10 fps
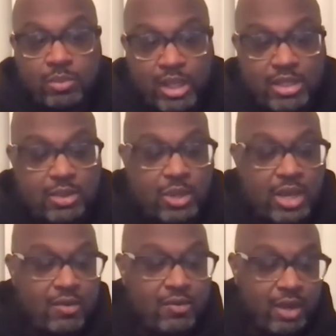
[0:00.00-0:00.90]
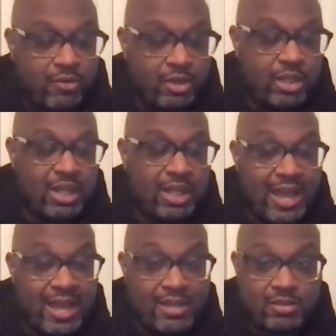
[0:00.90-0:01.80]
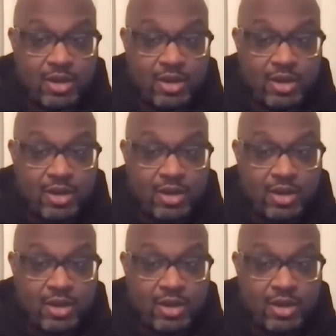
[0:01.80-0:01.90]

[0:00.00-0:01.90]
blessed to have every class of